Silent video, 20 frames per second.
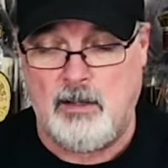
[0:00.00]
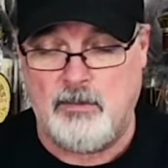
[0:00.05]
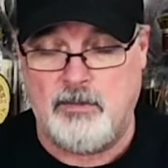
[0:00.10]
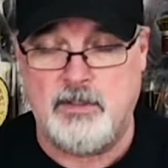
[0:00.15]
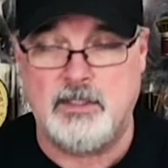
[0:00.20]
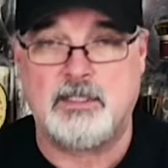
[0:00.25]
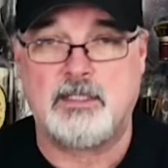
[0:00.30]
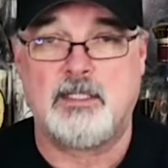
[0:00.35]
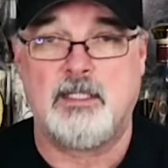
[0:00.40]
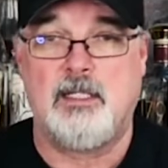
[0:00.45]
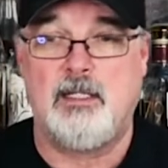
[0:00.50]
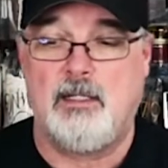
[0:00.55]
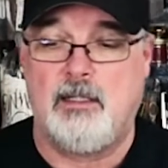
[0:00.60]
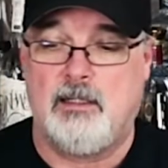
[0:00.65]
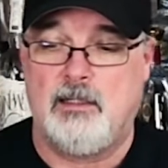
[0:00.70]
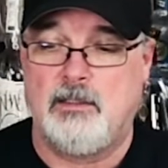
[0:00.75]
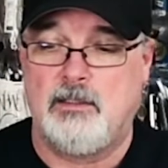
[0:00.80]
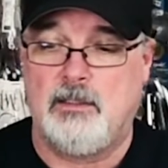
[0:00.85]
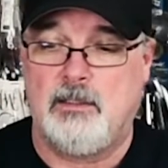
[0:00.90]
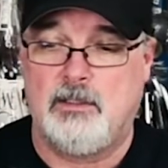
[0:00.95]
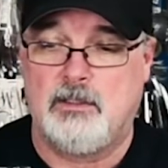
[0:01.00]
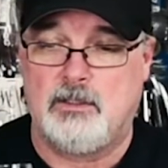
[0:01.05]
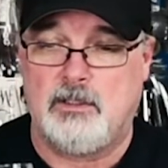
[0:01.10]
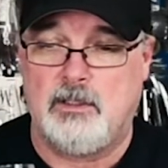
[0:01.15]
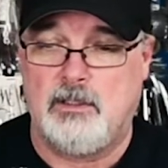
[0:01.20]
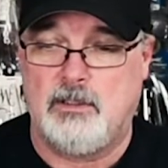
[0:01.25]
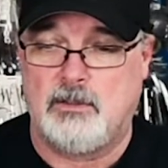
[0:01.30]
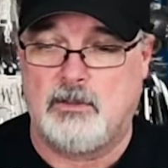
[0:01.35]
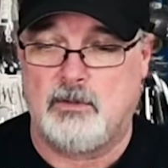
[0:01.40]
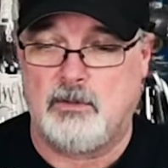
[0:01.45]
This thing
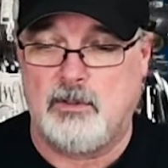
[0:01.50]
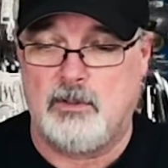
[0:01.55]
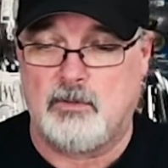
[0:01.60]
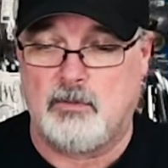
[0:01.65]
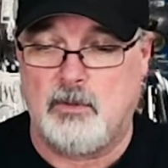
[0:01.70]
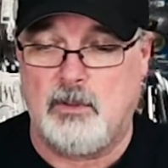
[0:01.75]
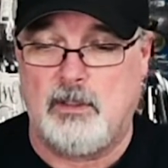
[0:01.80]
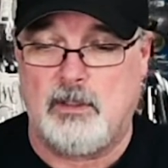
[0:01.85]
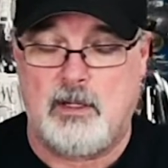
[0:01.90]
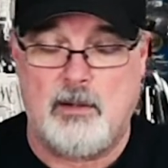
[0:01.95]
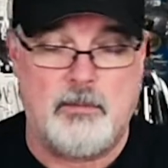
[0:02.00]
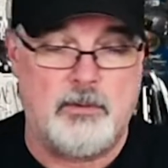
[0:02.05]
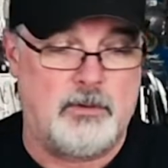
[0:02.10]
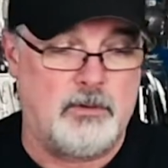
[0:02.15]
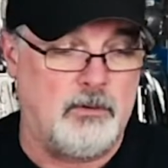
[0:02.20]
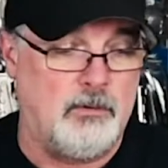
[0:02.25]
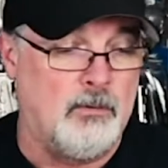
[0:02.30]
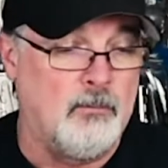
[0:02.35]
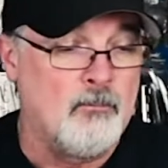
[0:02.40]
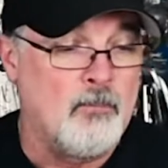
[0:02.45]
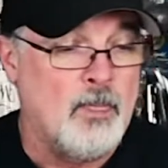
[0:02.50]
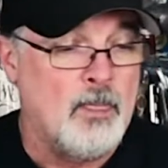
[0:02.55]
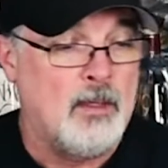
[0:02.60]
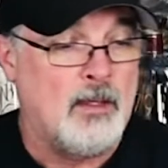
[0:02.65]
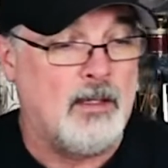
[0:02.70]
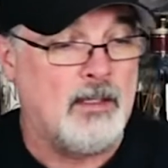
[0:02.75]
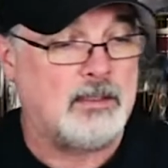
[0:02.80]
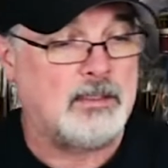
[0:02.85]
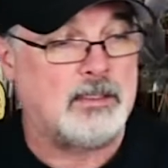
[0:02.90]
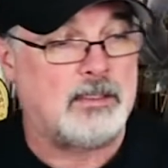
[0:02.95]
is really coming through.
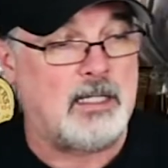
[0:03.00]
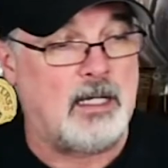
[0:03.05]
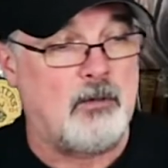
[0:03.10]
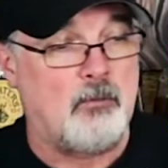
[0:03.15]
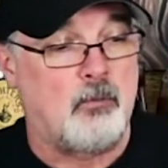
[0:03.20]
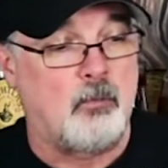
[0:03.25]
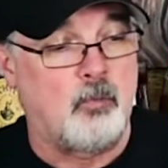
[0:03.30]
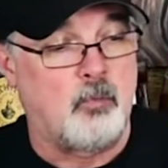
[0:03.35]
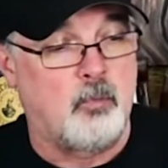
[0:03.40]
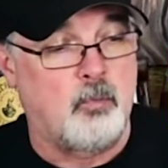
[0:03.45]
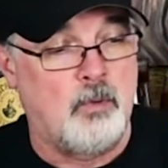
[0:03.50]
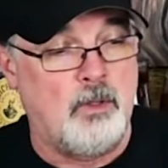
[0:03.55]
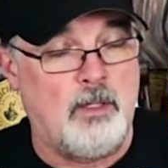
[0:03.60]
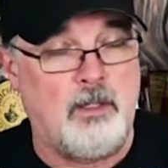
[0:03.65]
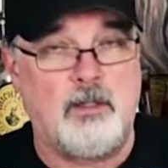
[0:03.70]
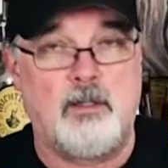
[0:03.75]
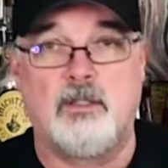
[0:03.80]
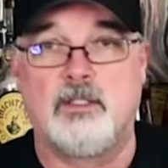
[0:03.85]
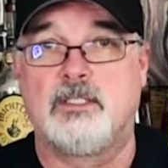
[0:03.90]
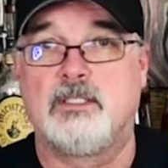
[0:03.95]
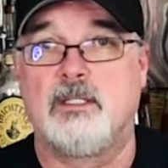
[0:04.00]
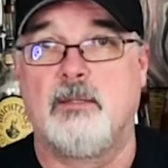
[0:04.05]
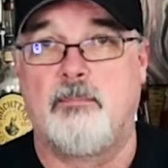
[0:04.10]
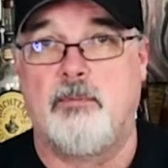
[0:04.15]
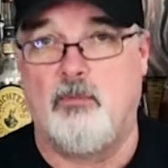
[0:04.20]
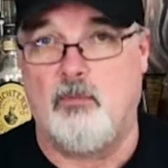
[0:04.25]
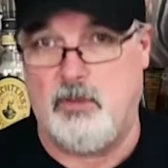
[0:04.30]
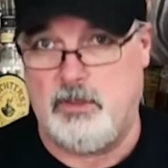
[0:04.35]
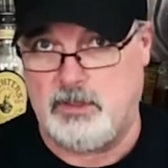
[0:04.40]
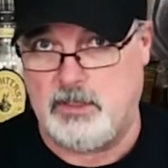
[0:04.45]
This is a really good
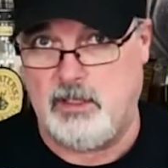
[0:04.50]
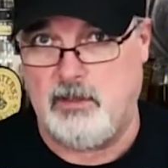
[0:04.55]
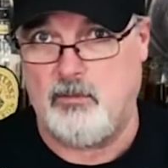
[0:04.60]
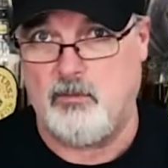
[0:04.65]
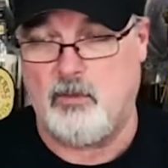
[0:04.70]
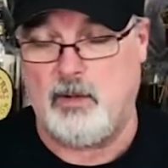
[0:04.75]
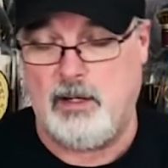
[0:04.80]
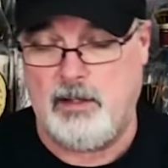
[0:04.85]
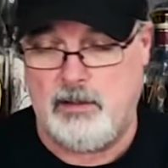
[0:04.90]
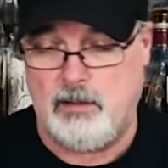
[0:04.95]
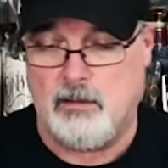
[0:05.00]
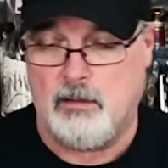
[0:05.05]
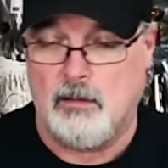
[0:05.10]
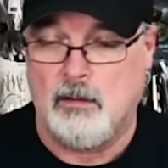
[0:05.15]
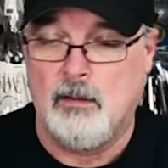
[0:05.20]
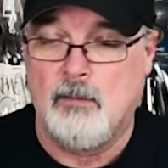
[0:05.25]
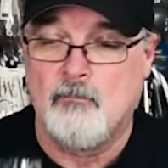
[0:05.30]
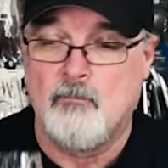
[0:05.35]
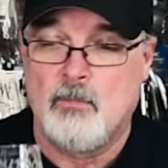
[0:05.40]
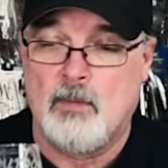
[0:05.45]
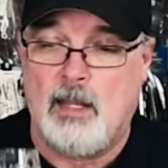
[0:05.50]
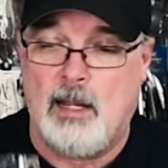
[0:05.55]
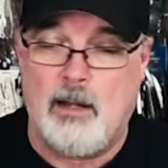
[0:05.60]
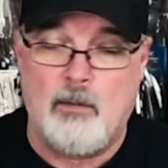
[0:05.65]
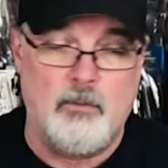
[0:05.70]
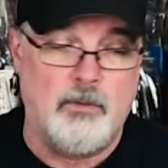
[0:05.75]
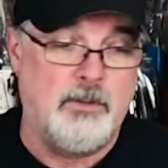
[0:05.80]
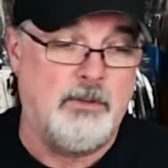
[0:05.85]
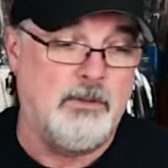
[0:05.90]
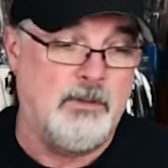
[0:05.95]
sipping whiskey right here. I
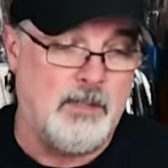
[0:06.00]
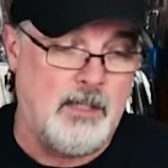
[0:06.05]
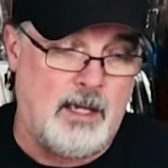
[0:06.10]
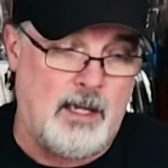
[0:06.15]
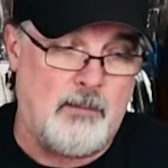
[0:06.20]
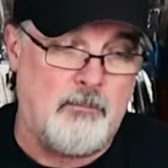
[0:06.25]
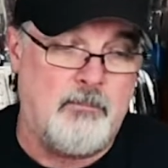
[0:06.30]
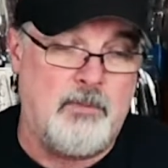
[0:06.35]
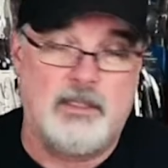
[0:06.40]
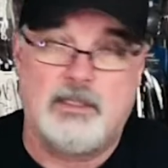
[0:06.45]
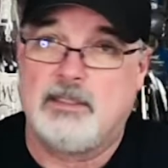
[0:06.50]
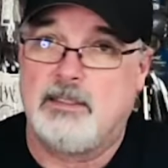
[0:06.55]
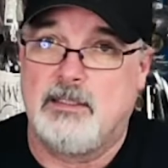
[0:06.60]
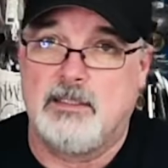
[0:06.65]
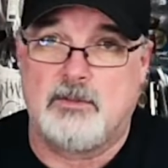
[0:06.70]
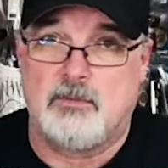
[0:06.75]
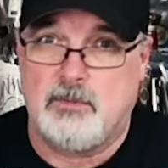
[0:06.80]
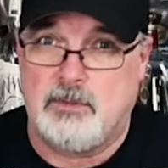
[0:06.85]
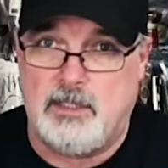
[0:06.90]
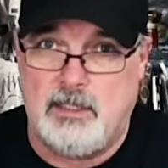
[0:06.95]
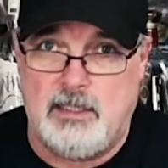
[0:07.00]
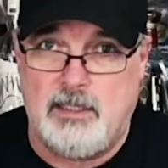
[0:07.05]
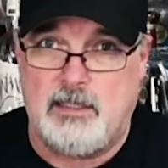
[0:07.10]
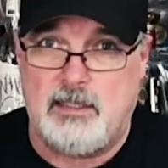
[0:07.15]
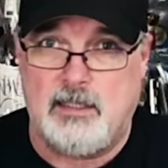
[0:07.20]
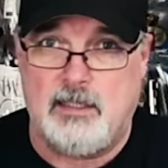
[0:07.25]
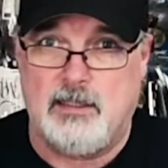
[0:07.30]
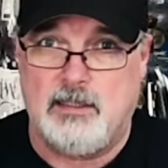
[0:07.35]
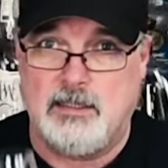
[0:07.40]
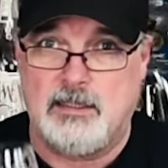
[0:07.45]
would not mix this with
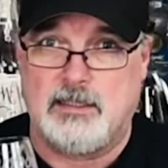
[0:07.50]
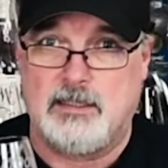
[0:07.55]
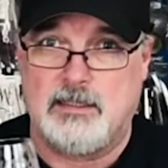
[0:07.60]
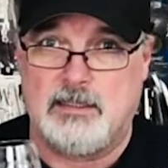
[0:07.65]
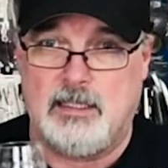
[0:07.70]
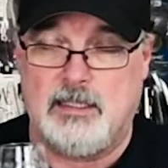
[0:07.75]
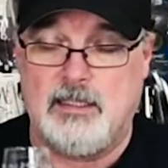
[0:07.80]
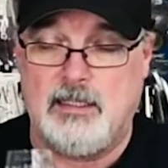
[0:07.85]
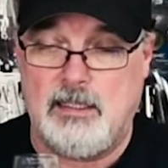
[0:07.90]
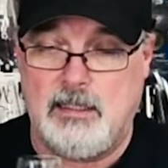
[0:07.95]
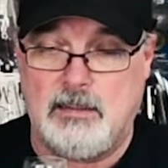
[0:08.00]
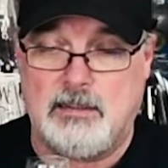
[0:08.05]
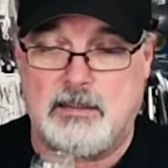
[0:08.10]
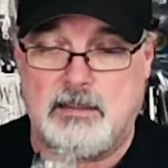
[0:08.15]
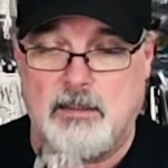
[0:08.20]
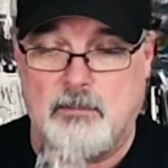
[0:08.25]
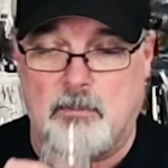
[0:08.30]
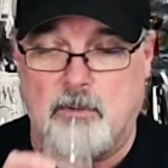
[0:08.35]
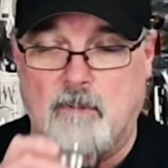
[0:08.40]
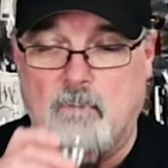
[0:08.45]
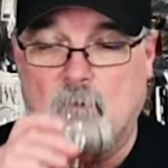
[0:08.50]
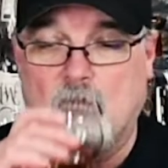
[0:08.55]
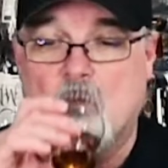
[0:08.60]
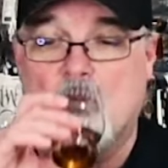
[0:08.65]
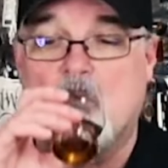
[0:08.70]
anything. This is a neat sipper.